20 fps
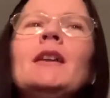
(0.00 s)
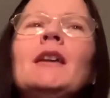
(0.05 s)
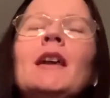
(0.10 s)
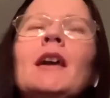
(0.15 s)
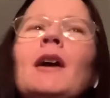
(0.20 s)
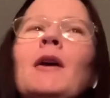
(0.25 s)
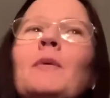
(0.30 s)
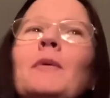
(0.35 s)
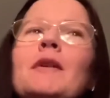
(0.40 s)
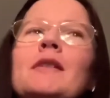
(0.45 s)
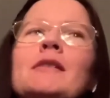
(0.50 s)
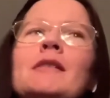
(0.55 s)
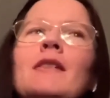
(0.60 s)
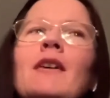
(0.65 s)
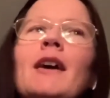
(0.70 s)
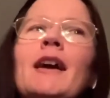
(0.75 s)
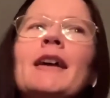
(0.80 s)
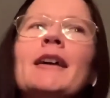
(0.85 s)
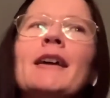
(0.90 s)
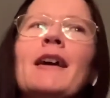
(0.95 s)
Was
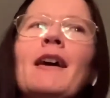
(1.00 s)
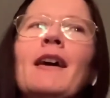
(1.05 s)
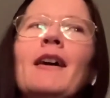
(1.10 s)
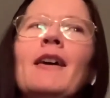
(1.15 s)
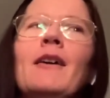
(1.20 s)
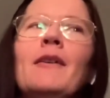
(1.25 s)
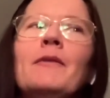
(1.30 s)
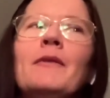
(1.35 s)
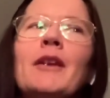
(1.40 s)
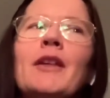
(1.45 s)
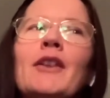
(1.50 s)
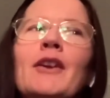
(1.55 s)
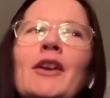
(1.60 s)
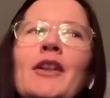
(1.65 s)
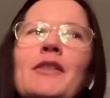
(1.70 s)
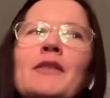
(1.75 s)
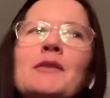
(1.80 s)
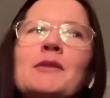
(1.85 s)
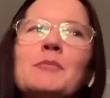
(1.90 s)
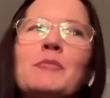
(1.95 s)
like, you know,
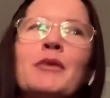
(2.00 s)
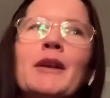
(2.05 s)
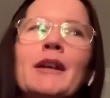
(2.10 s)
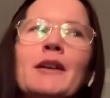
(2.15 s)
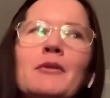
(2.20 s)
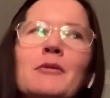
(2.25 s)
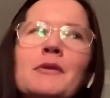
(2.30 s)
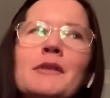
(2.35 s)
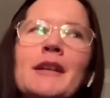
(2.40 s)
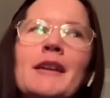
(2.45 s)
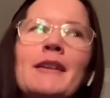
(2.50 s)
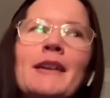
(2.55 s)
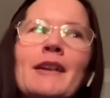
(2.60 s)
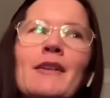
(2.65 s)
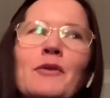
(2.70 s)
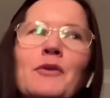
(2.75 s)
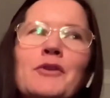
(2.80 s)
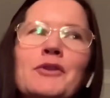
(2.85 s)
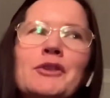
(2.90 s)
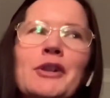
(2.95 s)
the sprinkles that you get
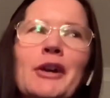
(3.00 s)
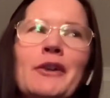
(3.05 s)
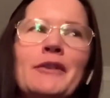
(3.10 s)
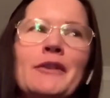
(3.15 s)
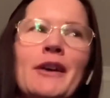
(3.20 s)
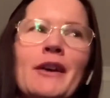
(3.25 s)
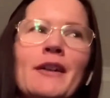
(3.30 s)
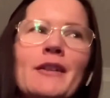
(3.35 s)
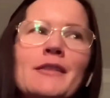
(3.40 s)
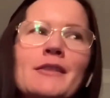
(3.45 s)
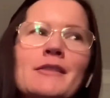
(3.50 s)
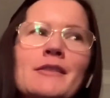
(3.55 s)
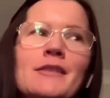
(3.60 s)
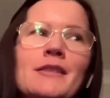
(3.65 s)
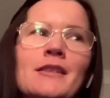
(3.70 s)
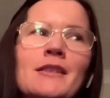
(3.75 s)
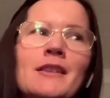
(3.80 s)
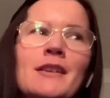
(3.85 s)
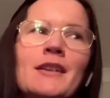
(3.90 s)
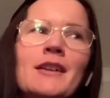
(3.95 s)
on donuts,
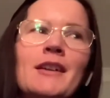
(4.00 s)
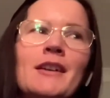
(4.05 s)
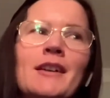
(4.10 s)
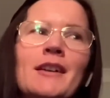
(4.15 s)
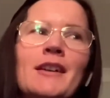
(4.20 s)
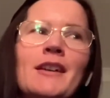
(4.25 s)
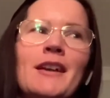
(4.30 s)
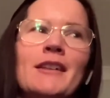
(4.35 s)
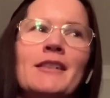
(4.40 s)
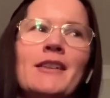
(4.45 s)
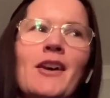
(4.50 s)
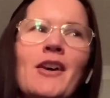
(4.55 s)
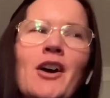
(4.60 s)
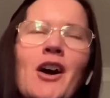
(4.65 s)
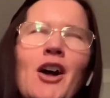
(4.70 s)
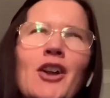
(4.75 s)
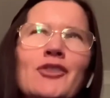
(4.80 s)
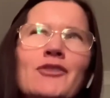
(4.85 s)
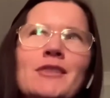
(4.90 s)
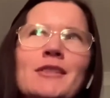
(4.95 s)
like the
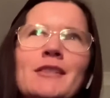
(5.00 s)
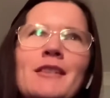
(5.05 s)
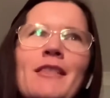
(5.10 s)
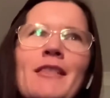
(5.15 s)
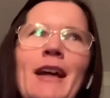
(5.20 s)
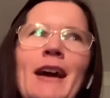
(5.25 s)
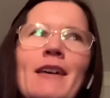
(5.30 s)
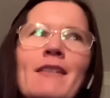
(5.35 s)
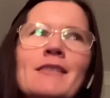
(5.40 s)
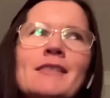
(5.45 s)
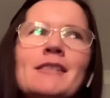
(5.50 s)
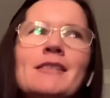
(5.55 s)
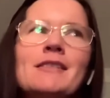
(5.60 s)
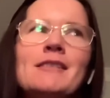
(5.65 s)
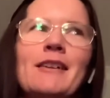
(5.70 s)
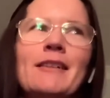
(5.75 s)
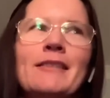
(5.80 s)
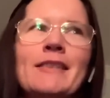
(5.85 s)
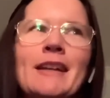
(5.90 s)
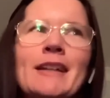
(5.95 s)
hundreds and thousands,
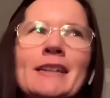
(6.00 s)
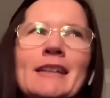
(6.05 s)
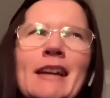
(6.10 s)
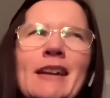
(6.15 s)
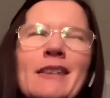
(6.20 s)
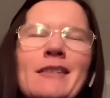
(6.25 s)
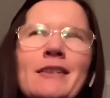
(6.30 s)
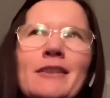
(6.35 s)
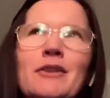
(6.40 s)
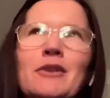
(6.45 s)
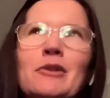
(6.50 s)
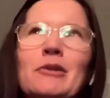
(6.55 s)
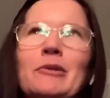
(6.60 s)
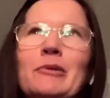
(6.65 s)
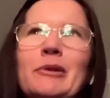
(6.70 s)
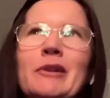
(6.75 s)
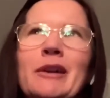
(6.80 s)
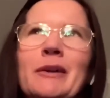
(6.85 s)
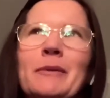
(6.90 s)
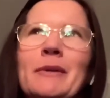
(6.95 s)
I think they're like
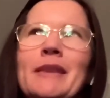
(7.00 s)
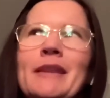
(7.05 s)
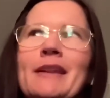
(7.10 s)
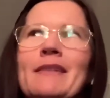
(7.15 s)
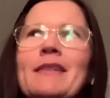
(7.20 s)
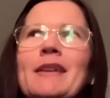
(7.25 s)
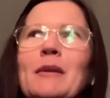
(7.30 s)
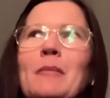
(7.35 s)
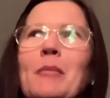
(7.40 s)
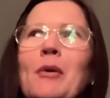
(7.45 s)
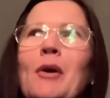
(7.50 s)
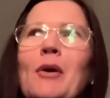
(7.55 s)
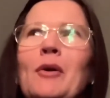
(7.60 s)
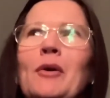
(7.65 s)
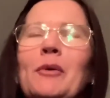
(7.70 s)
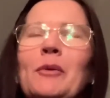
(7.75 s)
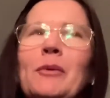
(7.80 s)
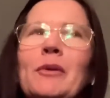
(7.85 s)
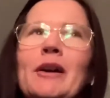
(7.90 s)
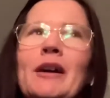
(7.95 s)
called, like when they're in a pot
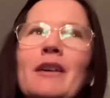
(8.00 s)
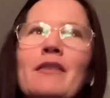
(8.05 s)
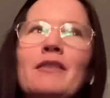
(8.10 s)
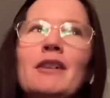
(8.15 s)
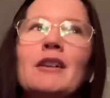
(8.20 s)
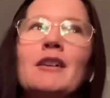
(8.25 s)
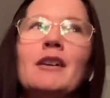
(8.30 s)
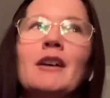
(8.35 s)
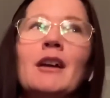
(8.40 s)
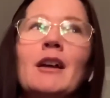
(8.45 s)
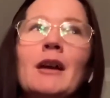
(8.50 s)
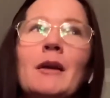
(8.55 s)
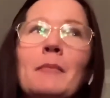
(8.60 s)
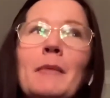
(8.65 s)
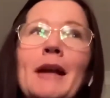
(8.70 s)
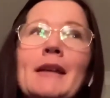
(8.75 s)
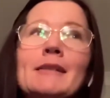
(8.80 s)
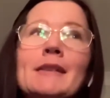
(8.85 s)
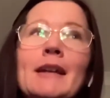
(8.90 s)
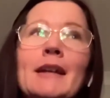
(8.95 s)
or whatever.
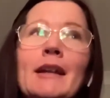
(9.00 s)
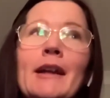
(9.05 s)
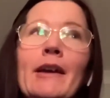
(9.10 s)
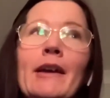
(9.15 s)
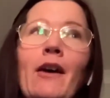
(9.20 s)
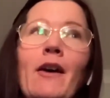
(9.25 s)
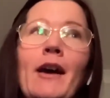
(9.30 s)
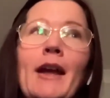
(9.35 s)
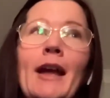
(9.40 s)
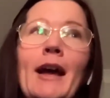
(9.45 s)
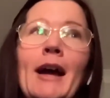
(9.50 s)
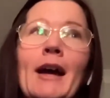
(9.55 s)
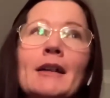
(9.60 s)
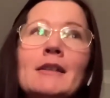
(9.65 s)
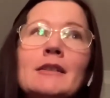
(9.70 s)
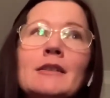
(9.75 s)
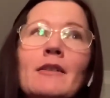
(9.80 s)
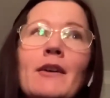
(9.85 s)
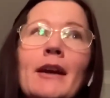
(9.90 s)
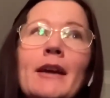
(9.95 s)
Basically, I had
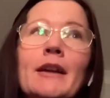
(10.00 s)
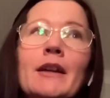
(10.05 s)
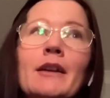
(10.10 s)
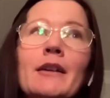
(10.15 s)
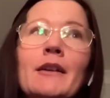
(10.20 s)
like